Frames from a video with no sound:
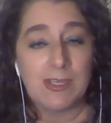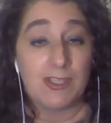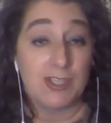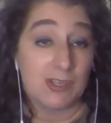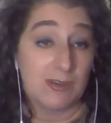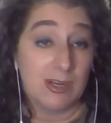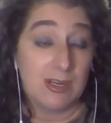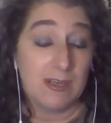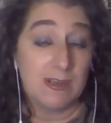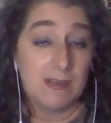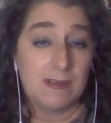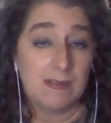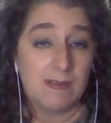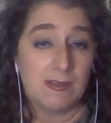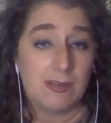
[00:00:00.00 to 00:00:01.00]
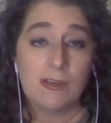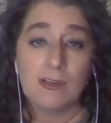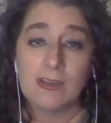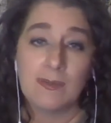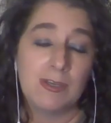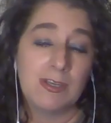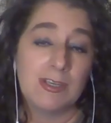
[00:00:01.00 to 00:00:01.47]
generated, then our
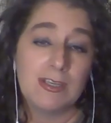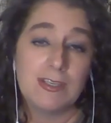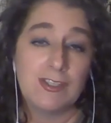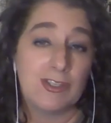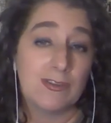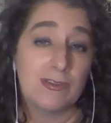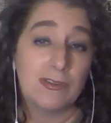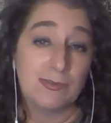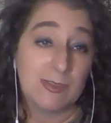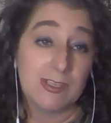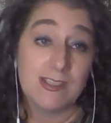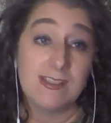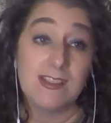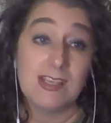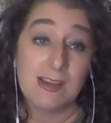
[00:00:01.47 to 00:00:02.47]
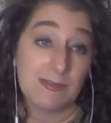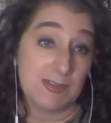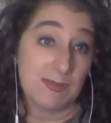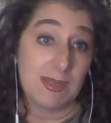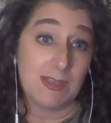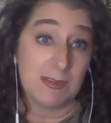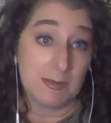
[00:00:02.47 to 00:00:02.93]
community's general funds have to
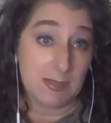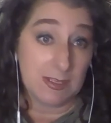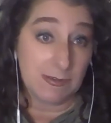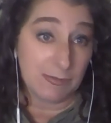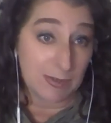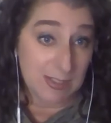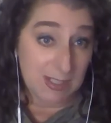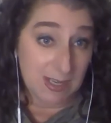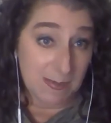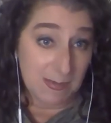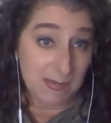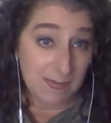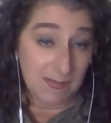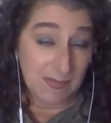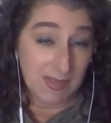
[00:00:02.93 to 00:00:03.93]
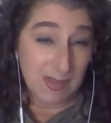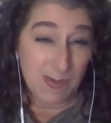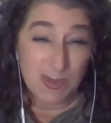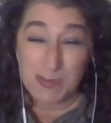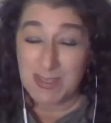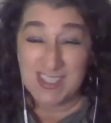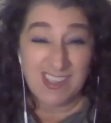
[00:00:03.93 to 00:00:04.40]
make the difference up,
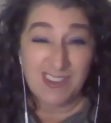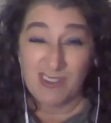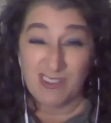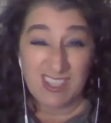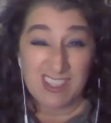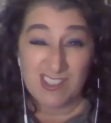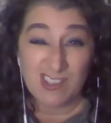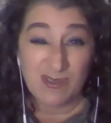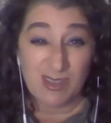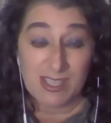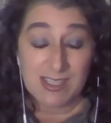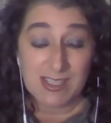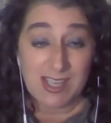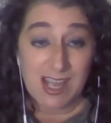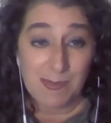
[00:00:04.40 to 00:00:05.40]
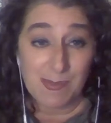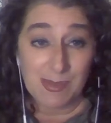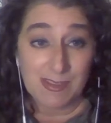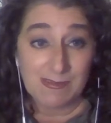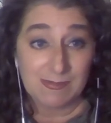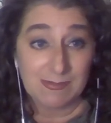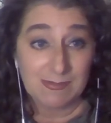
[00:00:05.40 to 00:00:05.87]
which means other things don't get to happen.
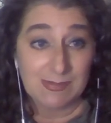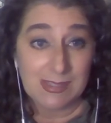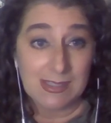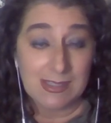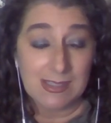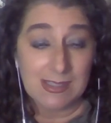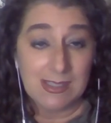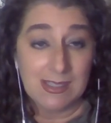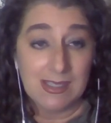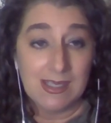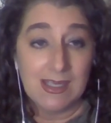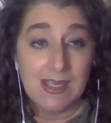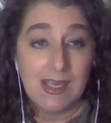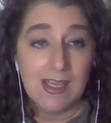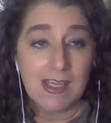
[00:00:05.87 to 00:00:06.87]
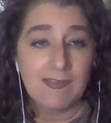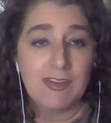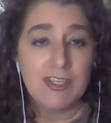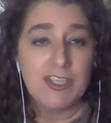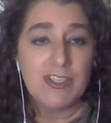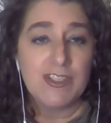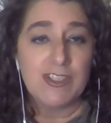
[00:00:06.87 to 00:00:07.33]

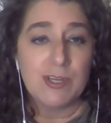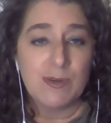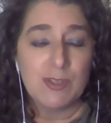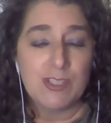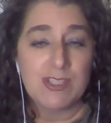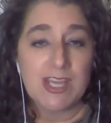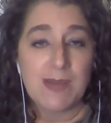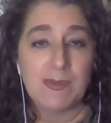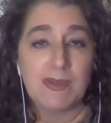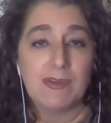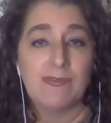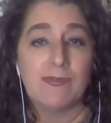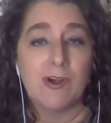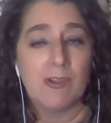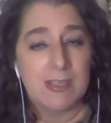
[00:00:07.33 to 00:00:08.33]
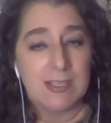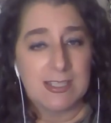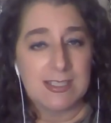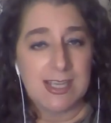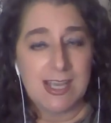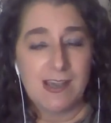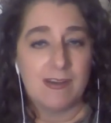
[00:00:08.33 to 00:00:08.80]
Conventions don't just happen to fall into
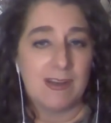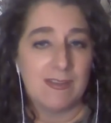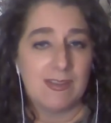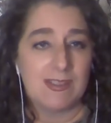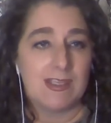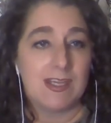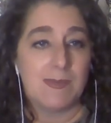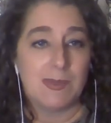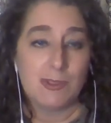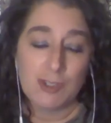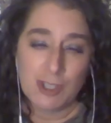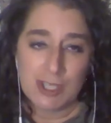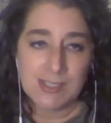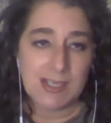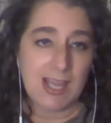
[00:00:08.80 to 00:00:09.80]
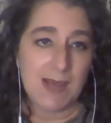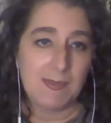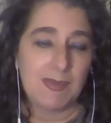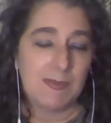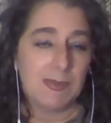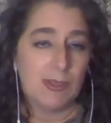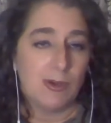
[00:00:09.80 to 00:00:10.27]
town at the time there just
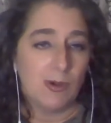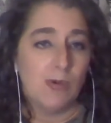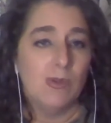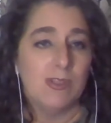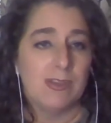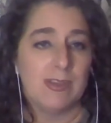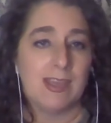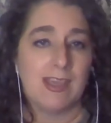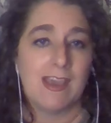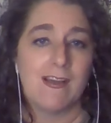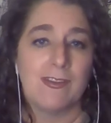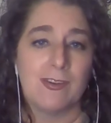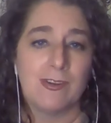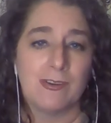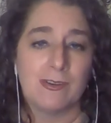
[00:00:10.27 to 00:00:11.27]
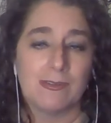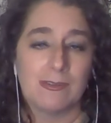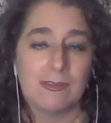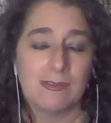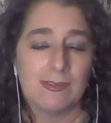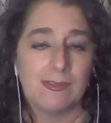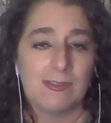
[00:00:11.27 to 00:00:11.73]
happen to be a hole on the calendar.
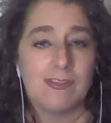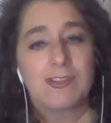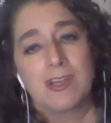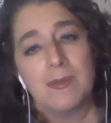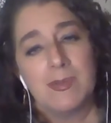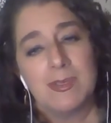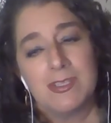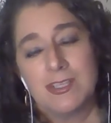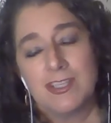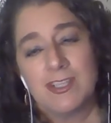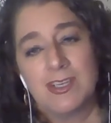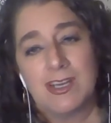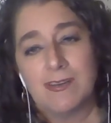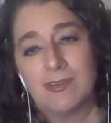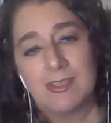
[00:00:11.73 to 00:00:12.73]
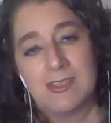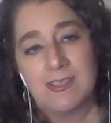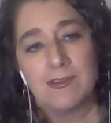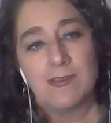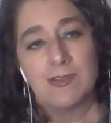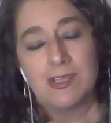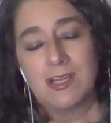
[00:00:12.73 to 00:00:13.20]
There's competition every
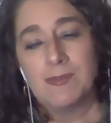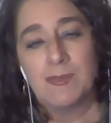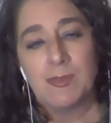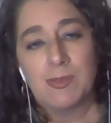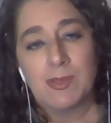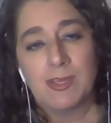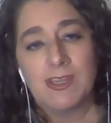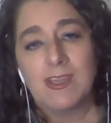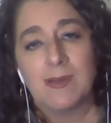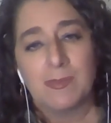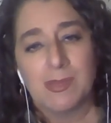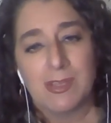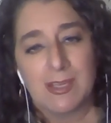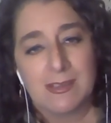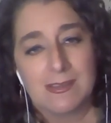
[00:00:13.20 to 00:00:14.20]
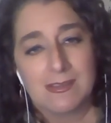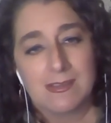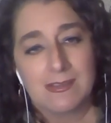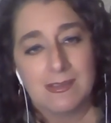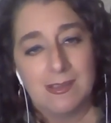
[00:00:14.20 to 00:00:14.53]
single time they're picking a place.